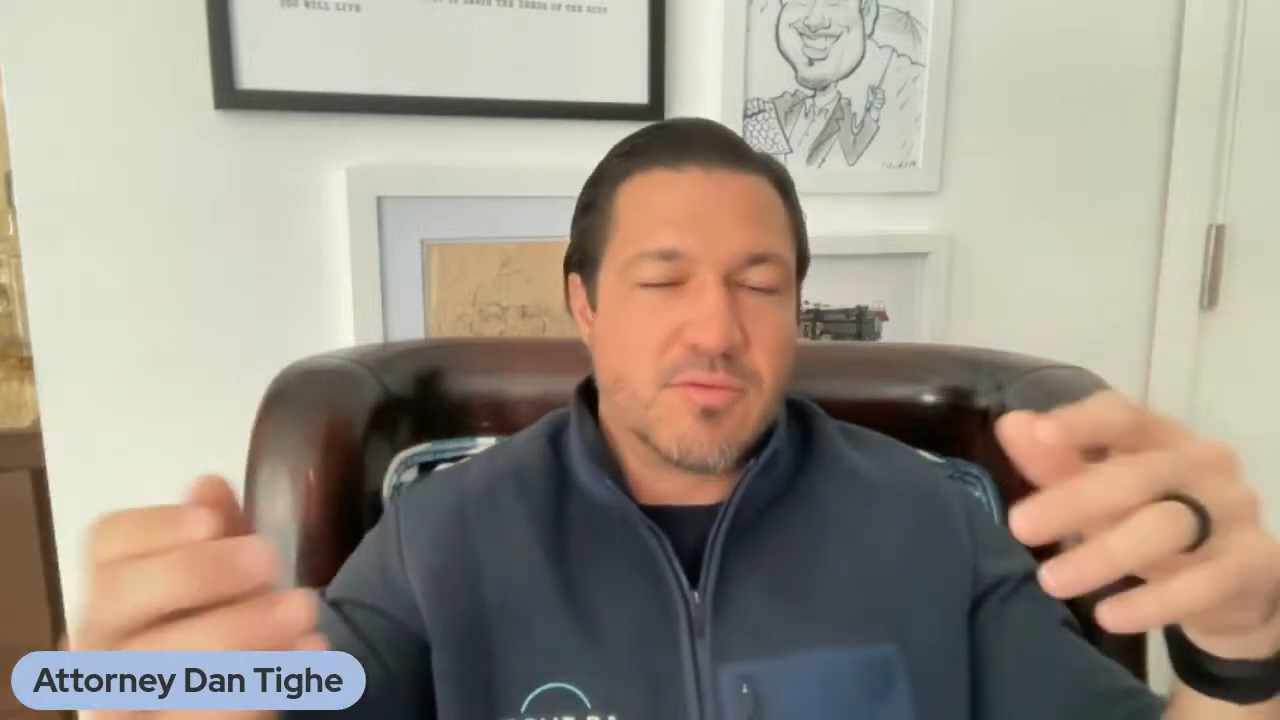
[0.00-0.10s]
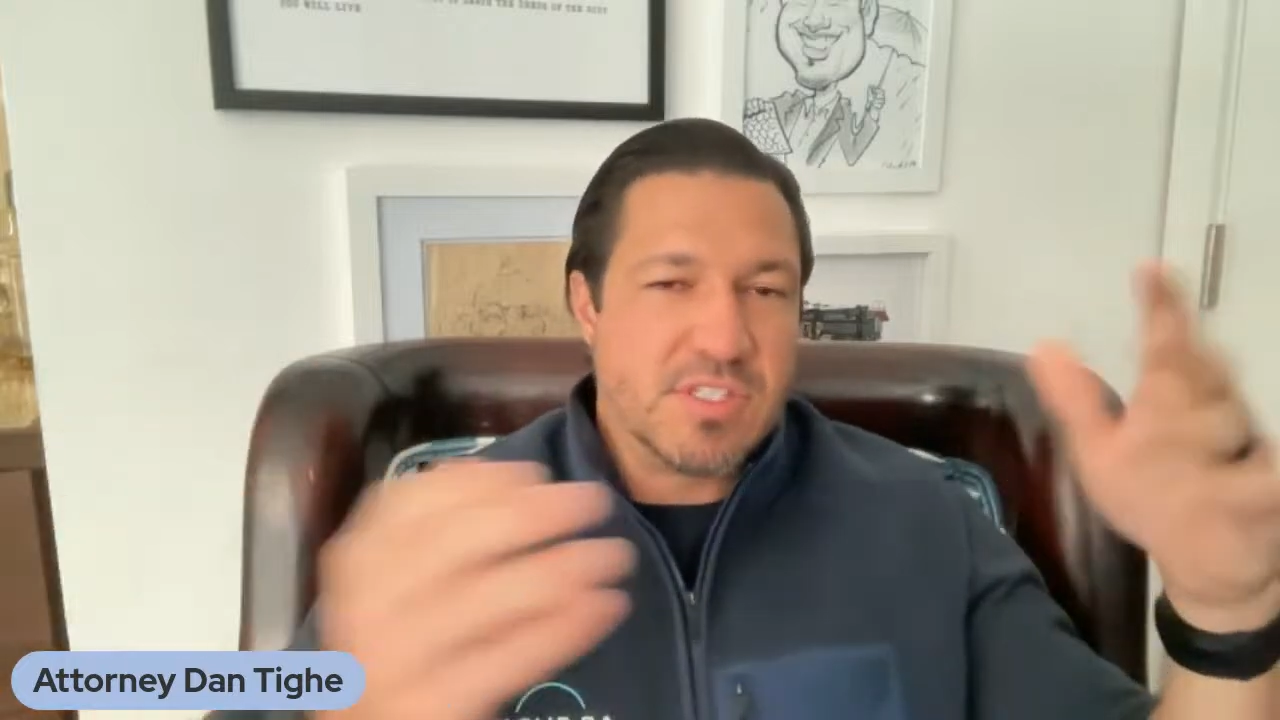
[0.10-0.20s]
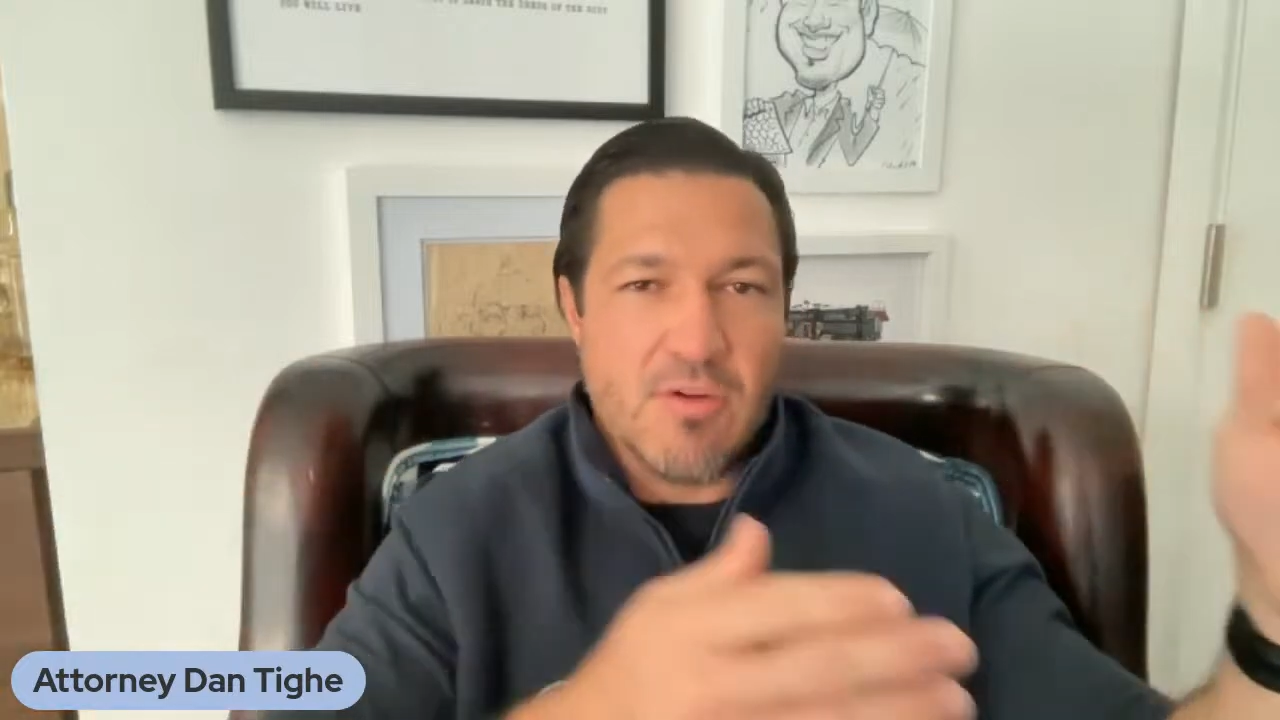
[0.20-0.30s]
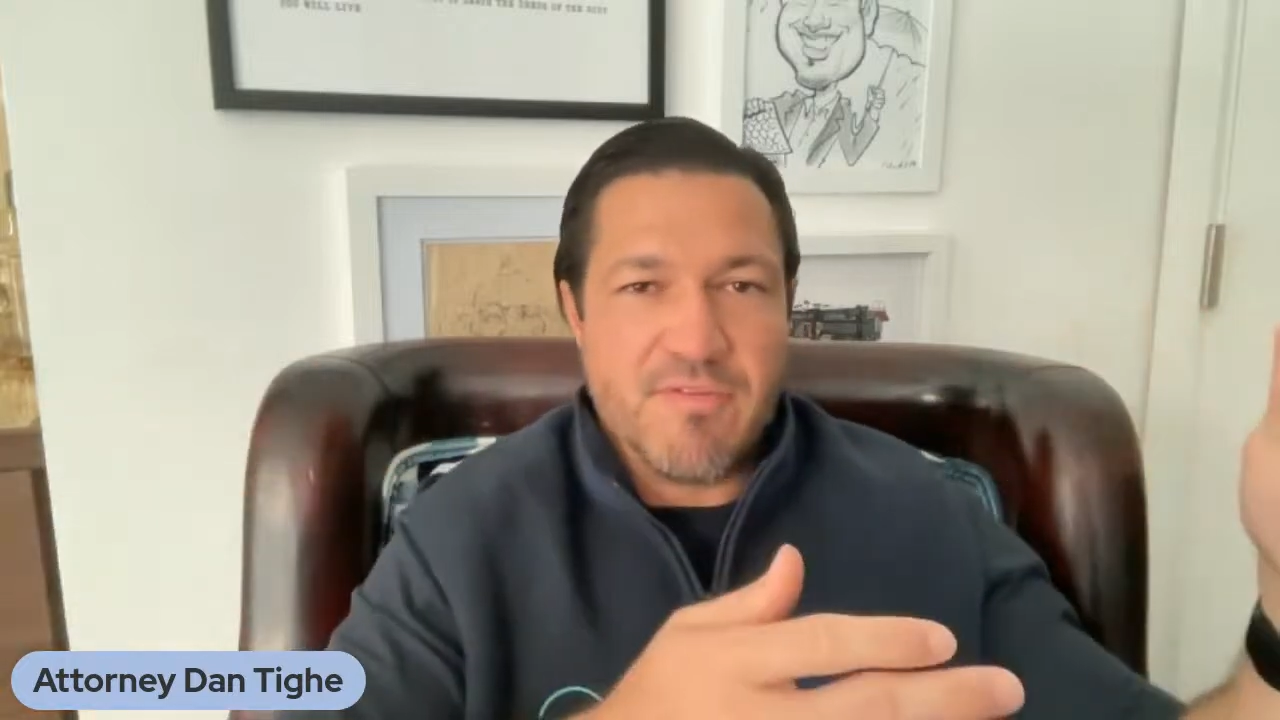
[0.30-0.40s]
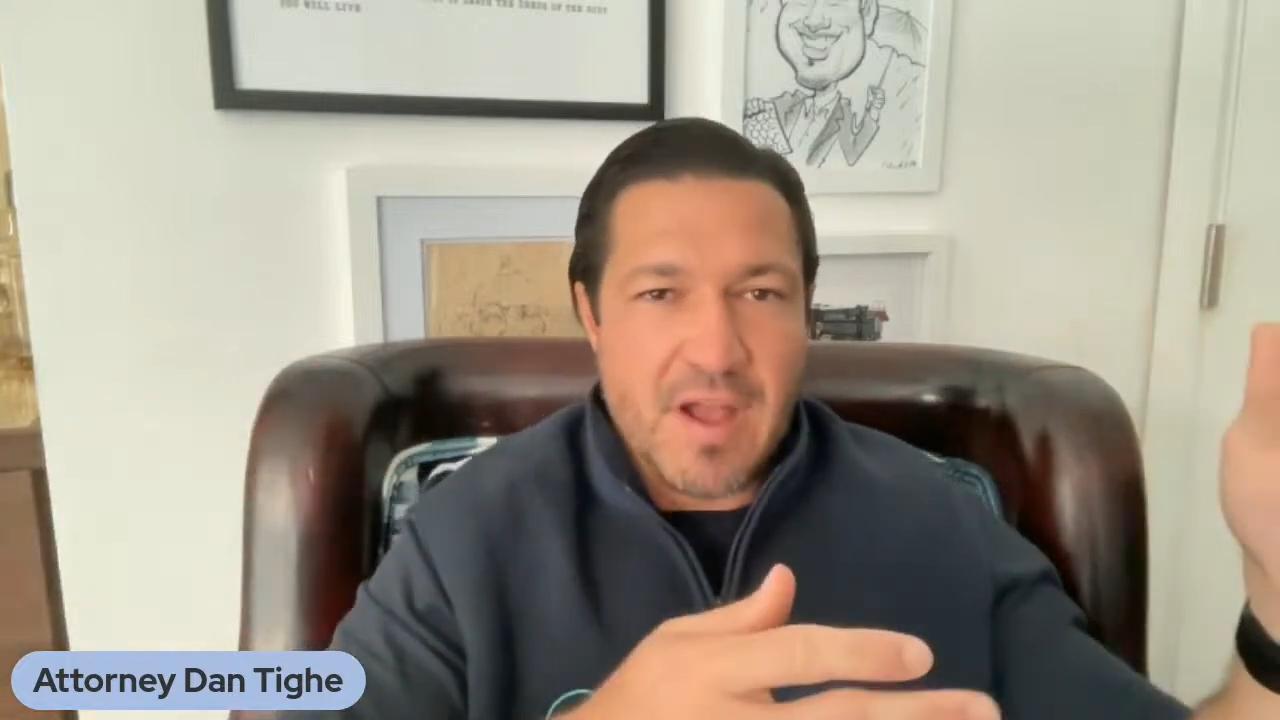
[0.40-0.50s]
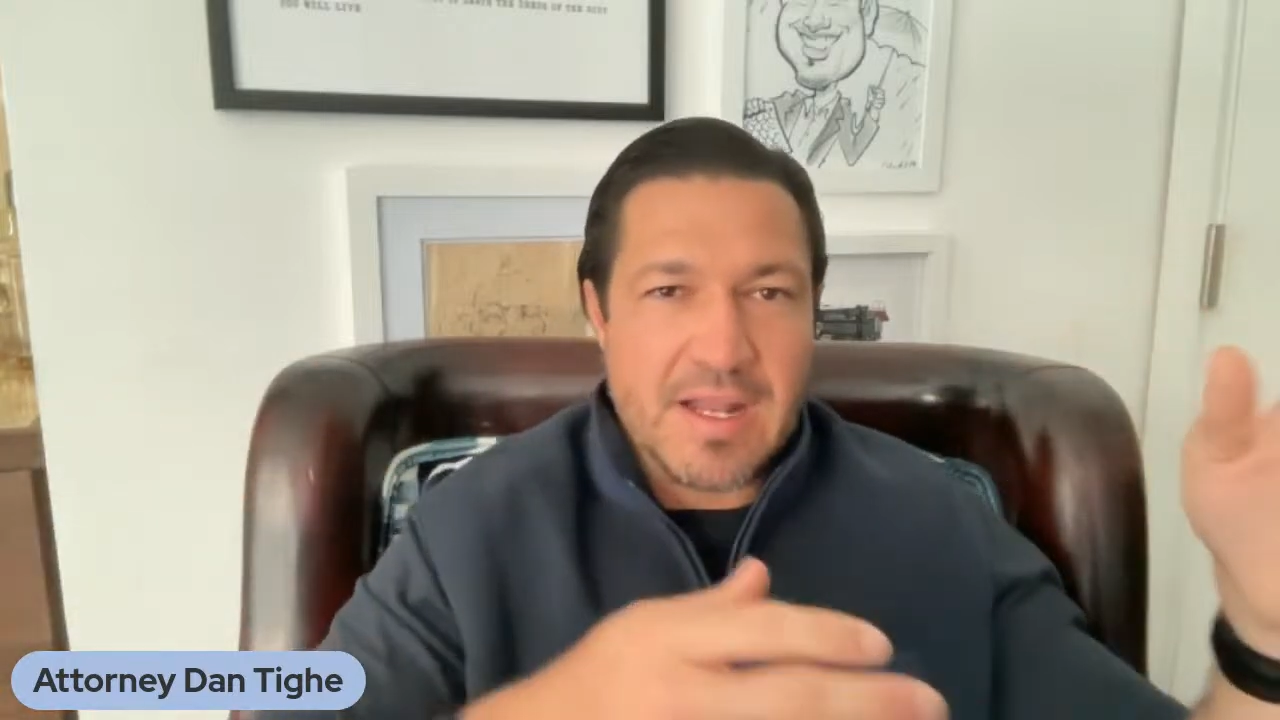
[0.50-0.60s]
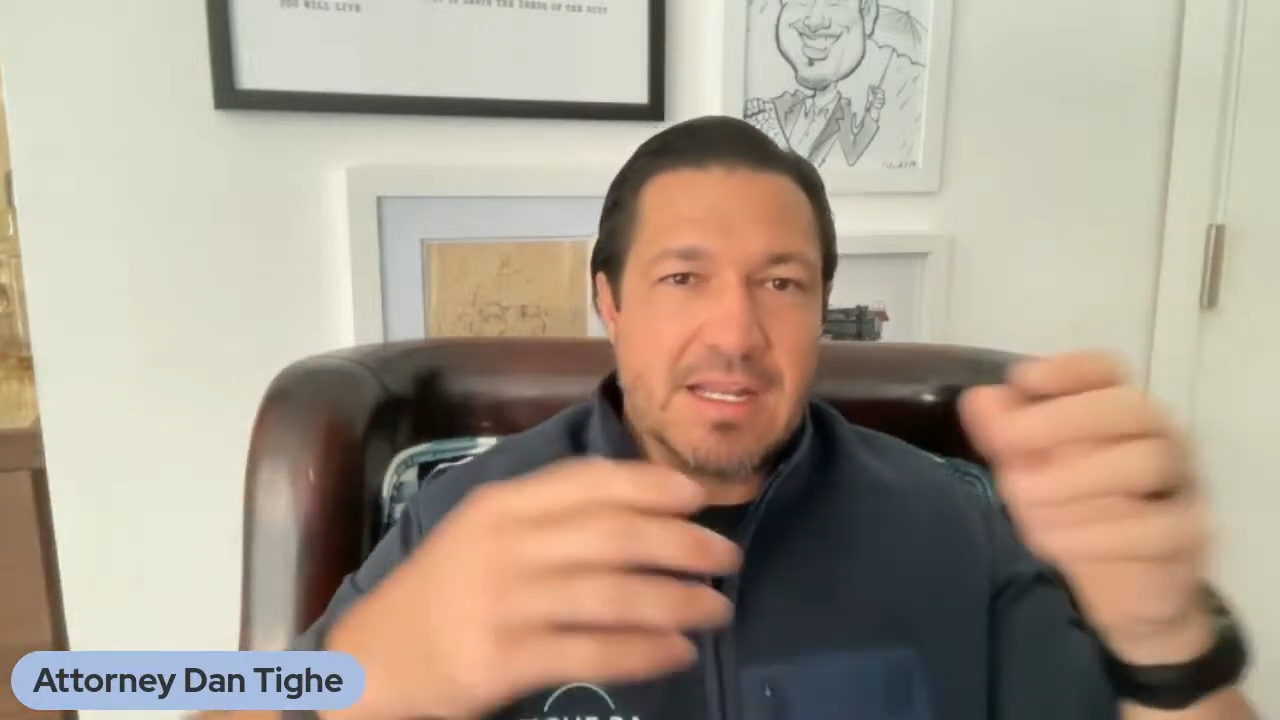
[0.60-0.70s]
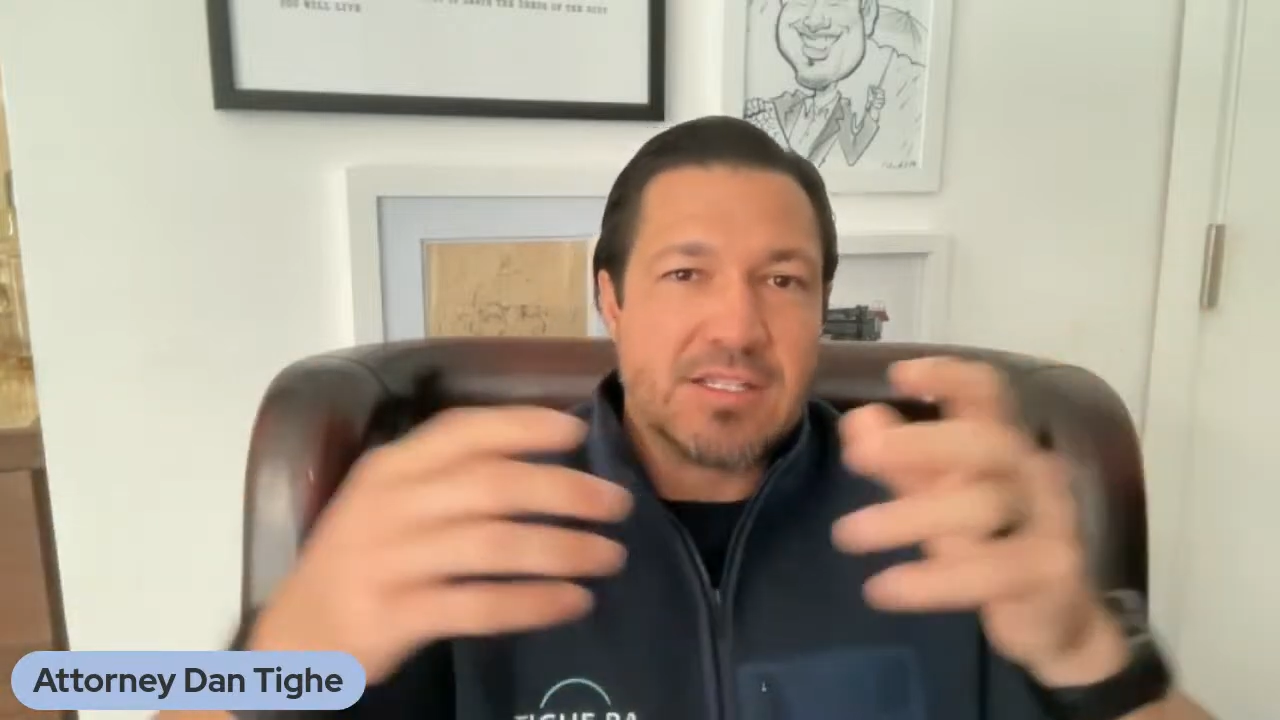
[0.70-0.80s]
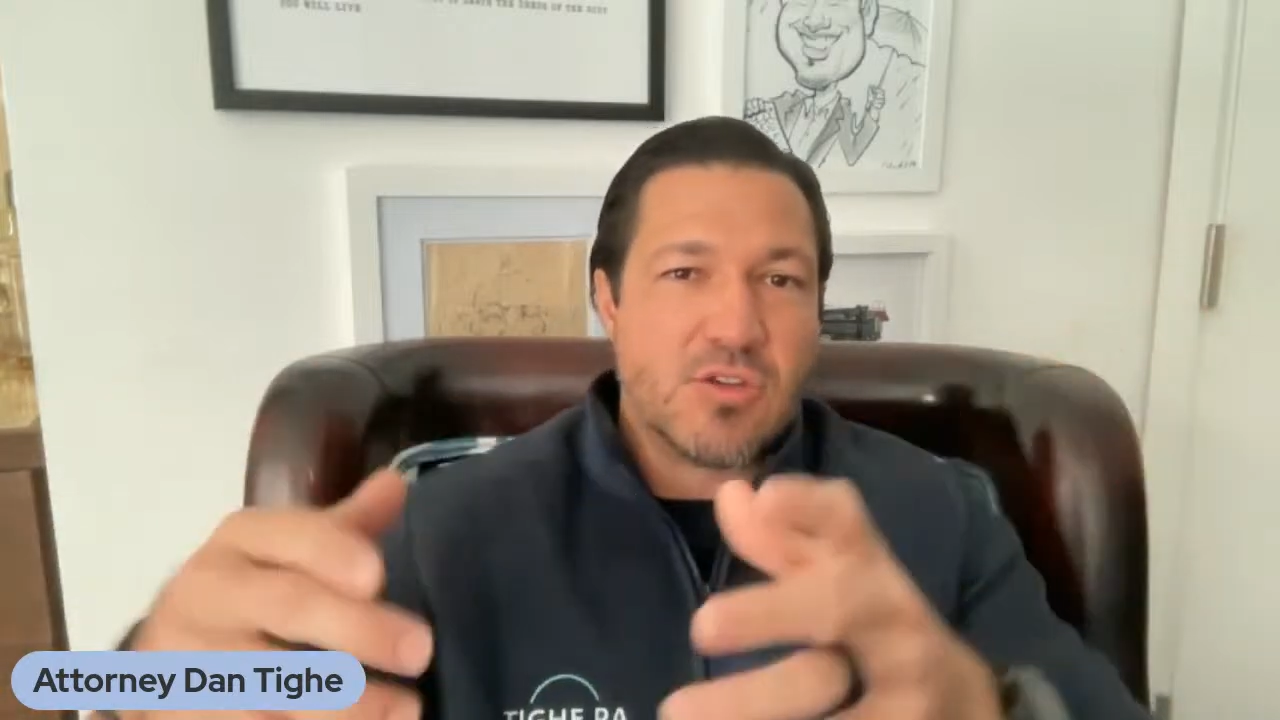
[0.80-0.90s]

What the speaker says: self-finance,